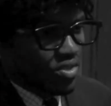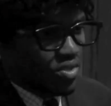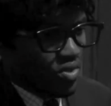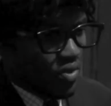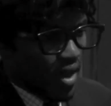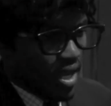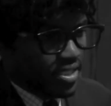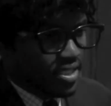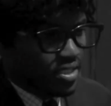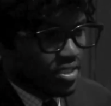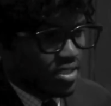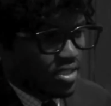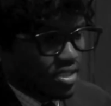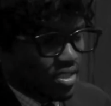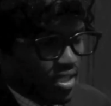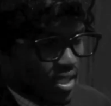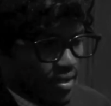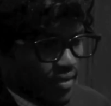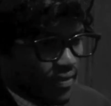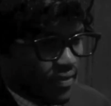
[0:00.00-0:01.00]
Scratch and
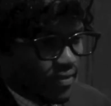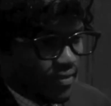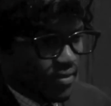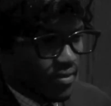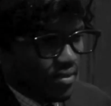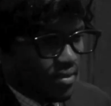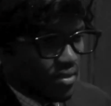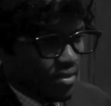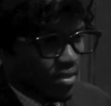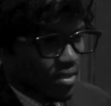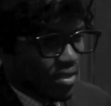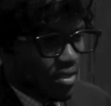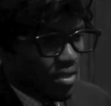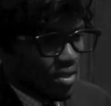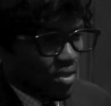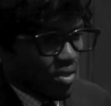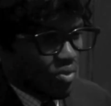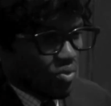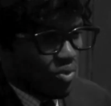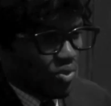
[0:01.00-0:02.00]

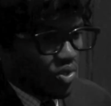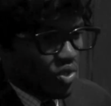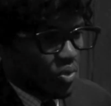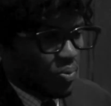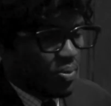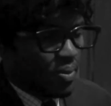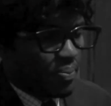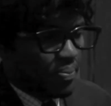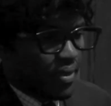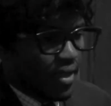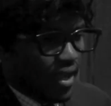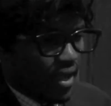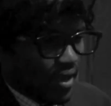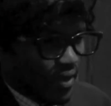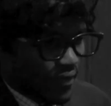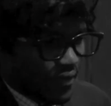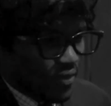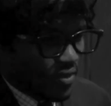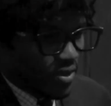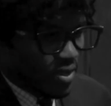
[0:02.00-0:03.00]
sniff. Were you
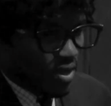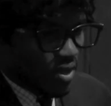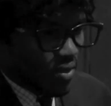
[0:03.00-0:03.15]
prepared for the